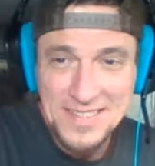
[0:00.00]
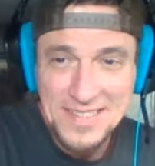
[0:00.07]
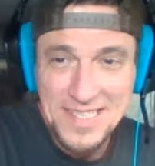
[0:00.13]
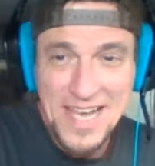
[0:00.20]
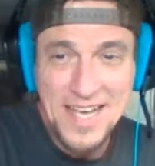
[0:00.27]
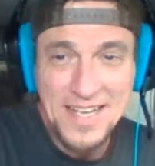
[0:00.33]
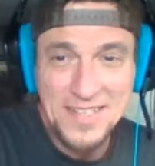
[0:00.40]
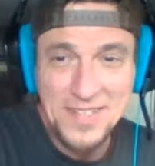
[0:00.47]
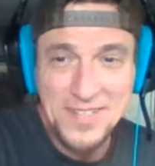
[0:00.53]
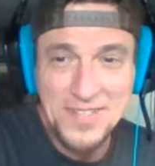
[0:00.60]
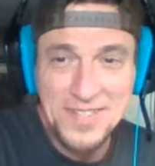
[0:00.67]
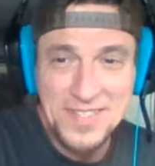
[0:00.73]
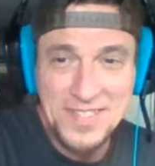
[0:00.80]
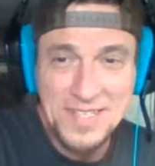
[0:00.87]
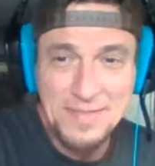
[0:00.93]
Got no
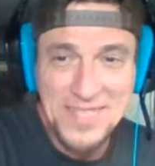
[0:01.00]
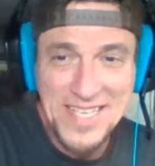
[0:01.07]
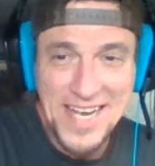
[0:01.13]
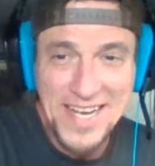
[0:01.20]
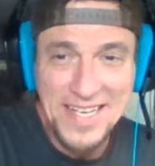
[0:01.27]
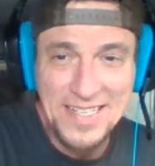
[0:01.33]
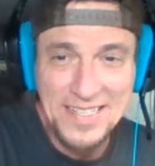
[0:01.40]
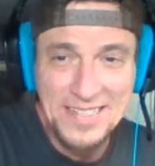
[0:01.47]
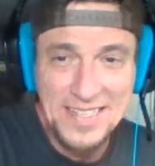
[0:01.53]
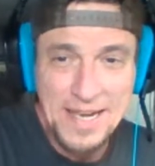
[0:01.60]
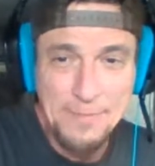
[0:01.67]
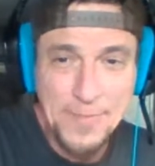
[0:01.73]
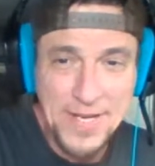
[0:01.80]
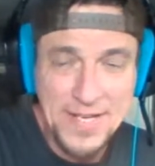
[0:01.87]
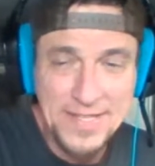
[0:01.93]
sleep. Dang,
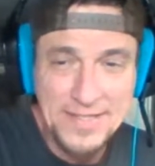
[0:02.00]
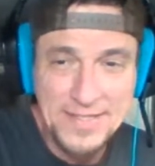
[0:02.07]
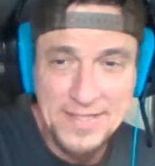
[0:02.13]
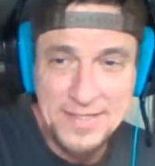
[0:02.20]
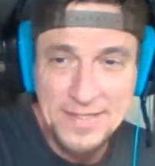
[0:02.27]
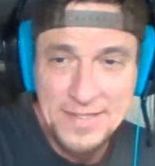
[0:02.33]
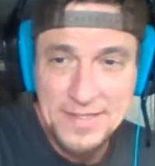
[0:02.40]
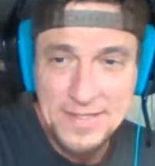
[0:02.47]
that bites.